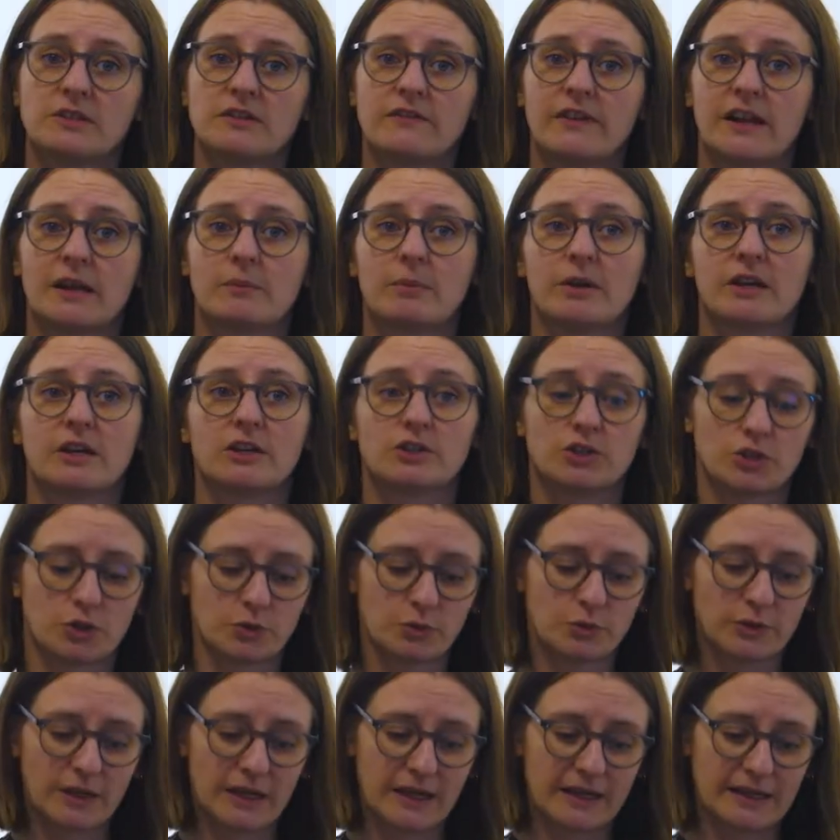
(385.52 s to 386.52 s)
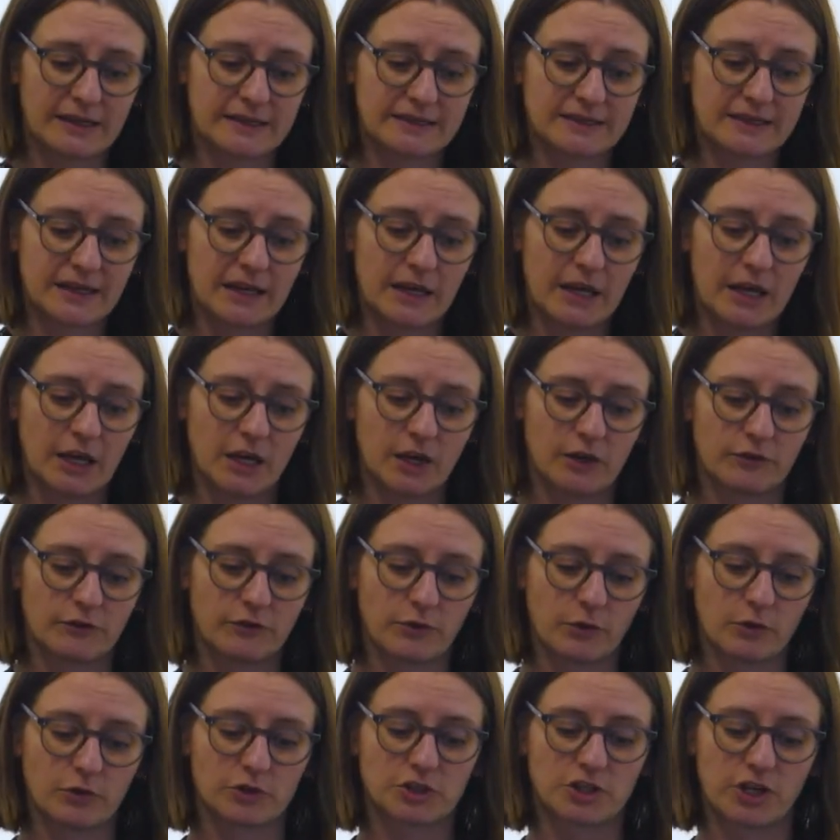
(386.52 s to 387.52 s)
developing a toolkit
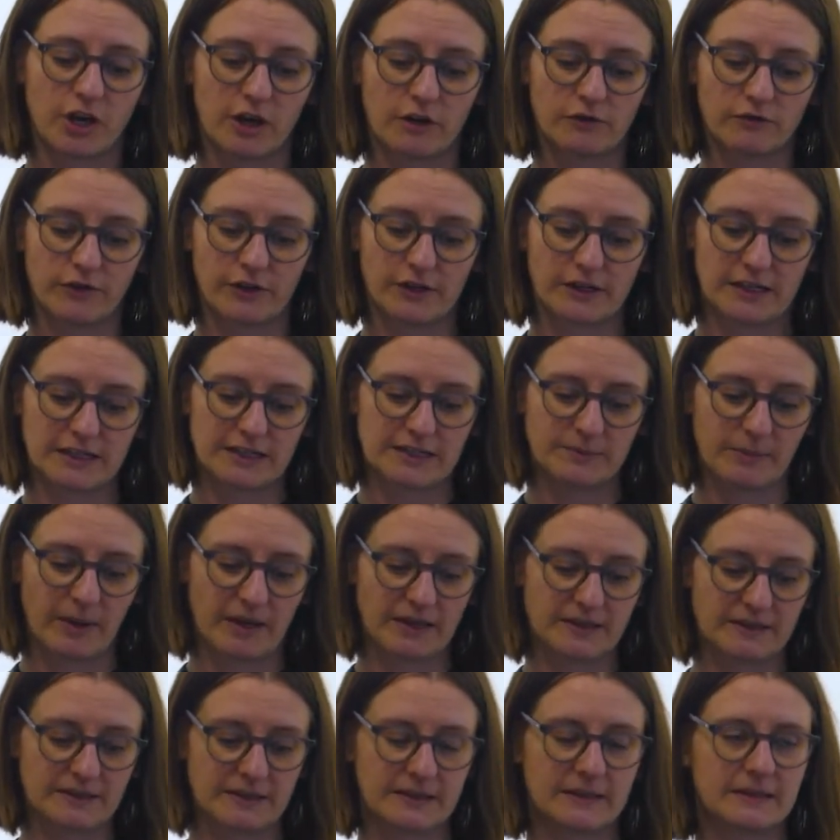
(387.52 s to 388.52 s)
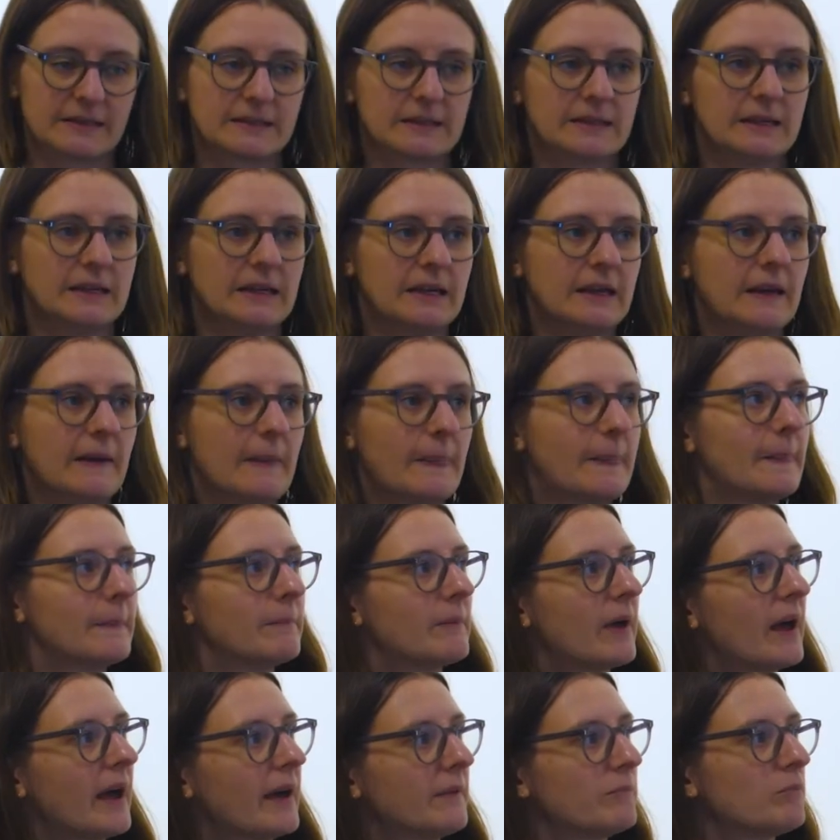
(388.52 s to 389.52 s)
for child-friendly spaces.
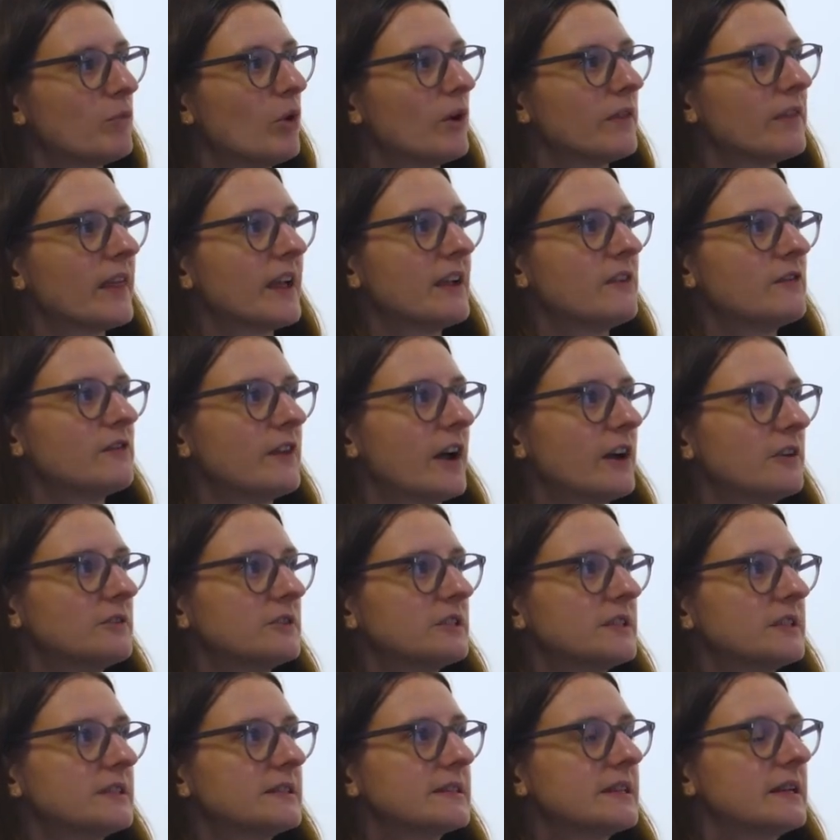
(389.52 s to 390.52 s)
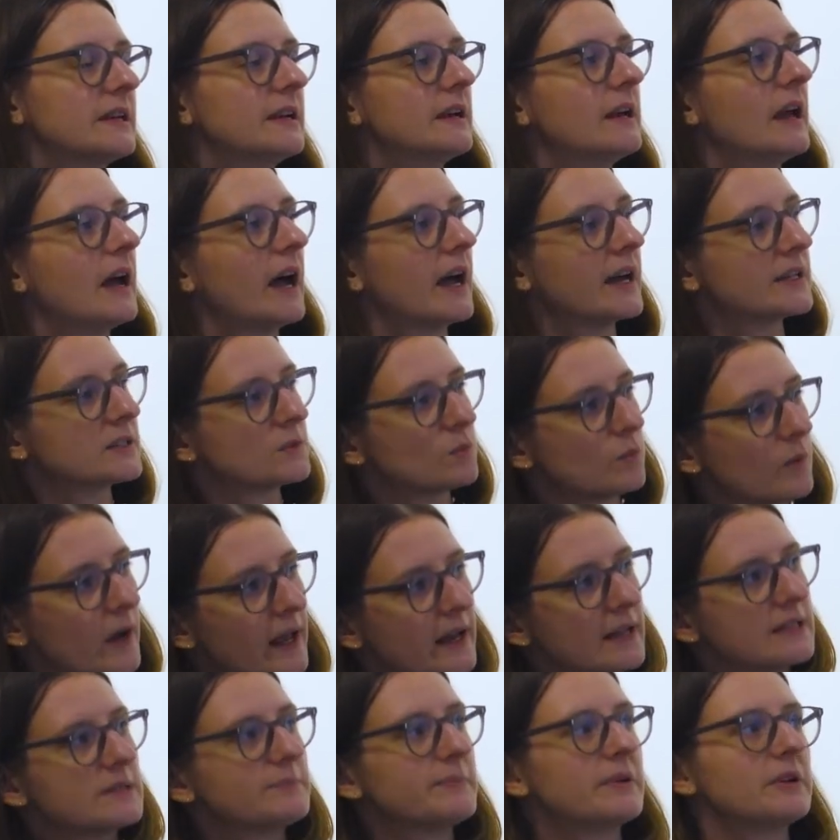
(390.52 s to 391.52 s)
And what they found is, as
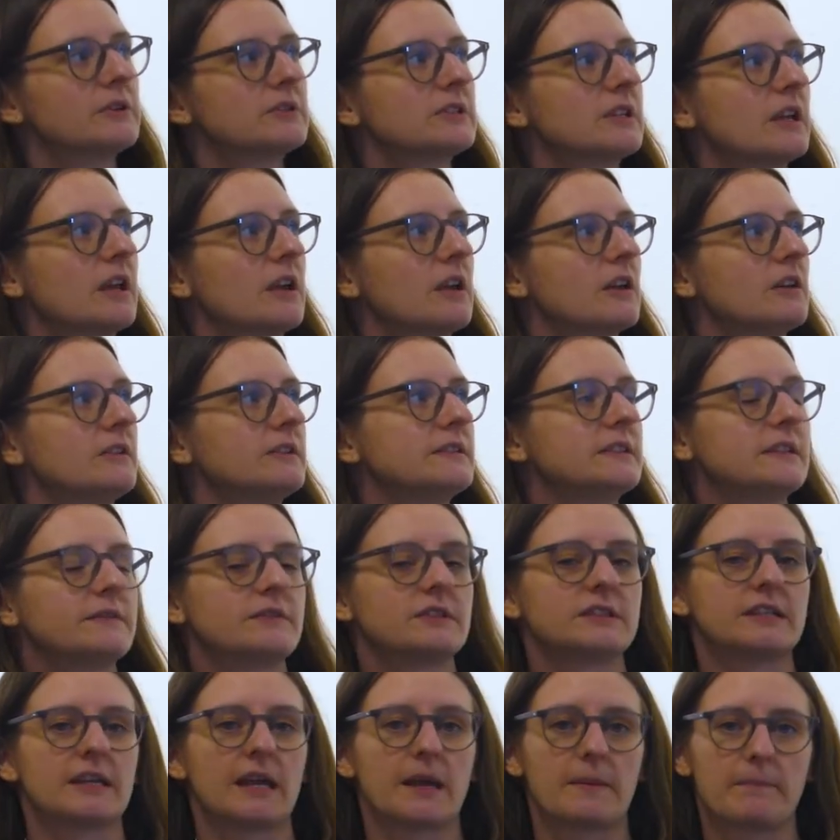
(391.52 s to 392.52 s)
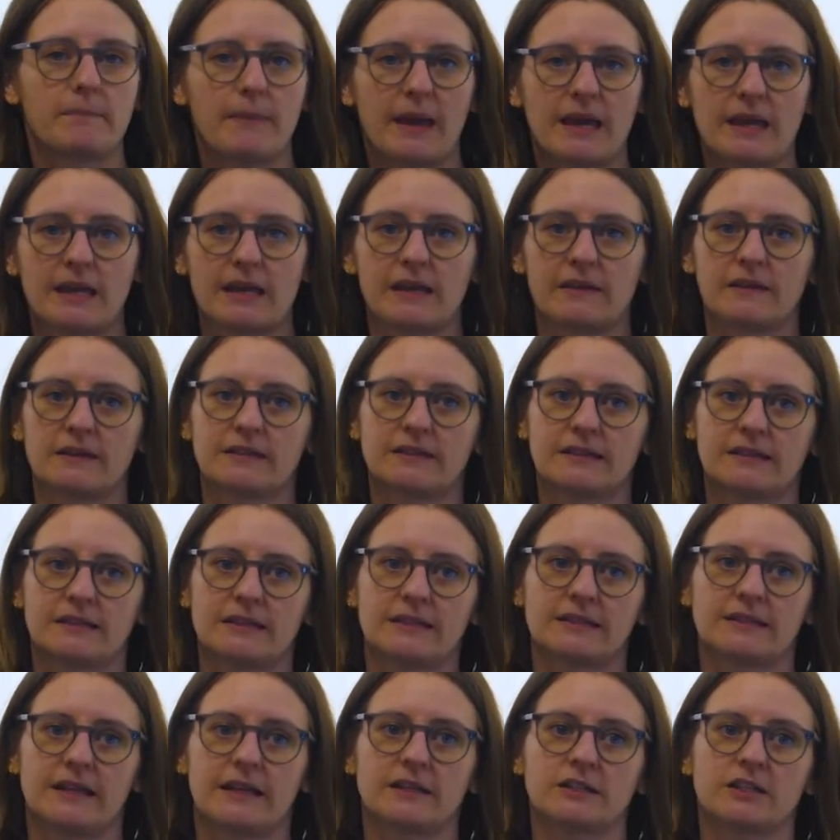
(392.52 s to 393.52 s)
well as building inclusivity and making the
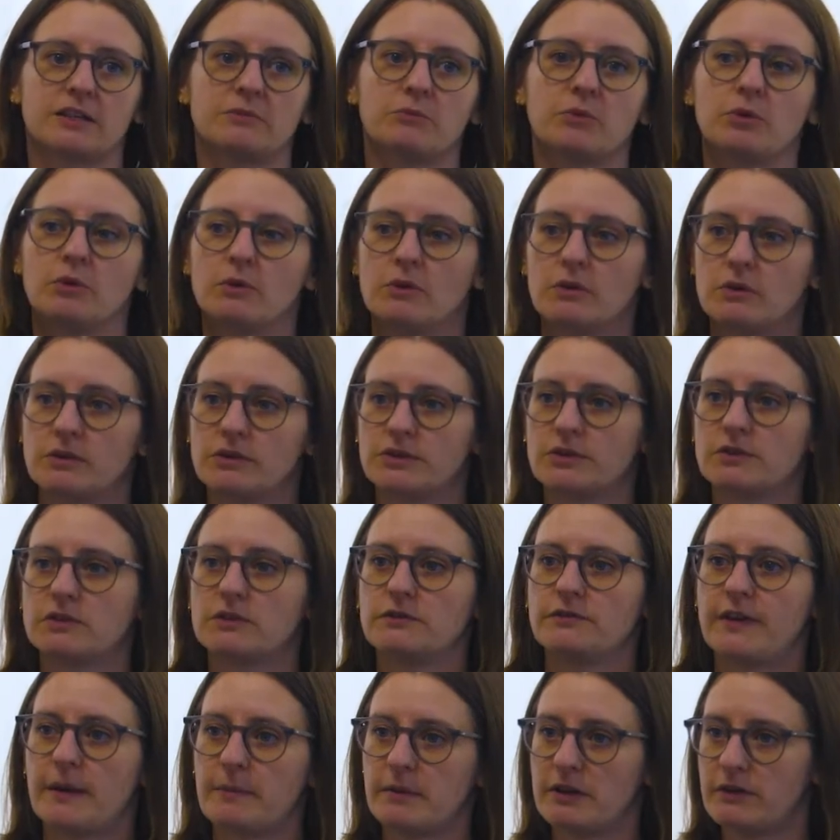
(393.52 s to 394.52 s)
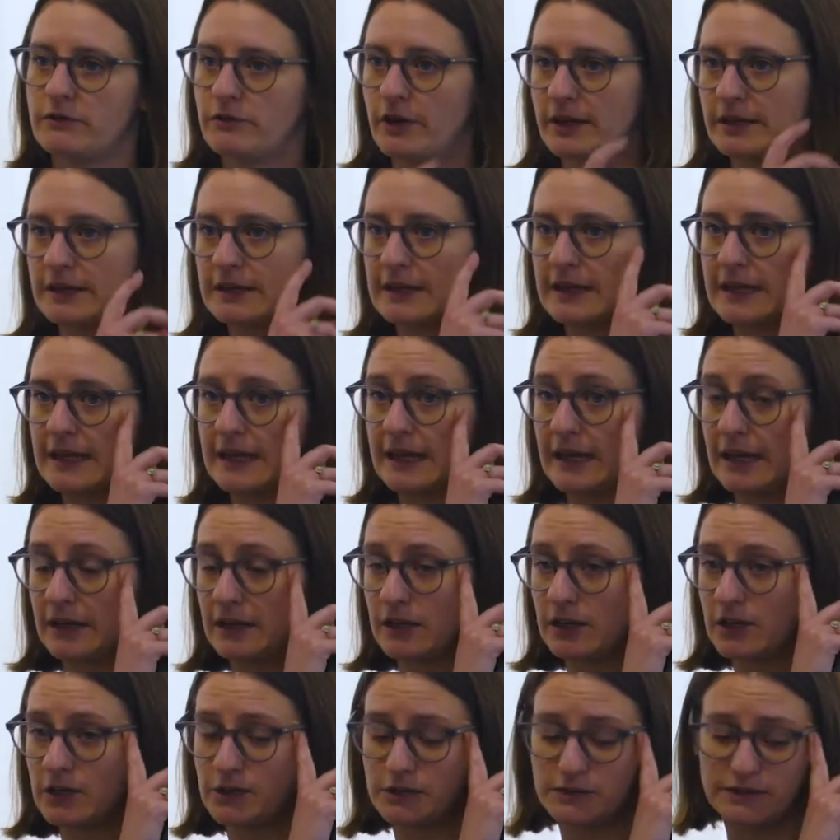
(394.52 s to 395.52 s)
city centre more sort of family-friendly and
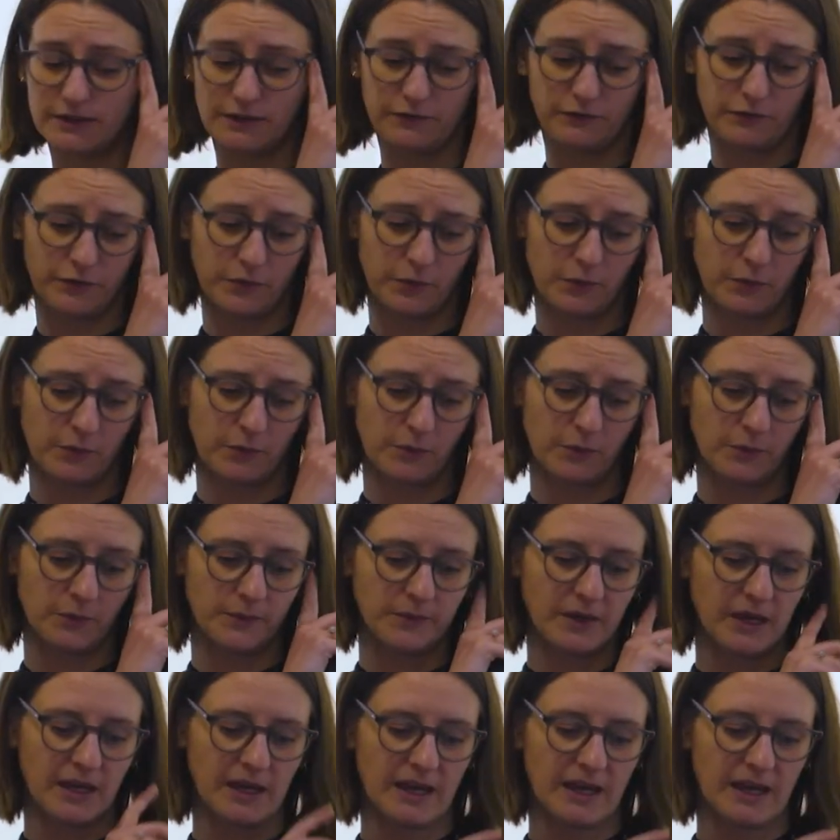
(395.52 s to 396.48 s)
inclusive for all,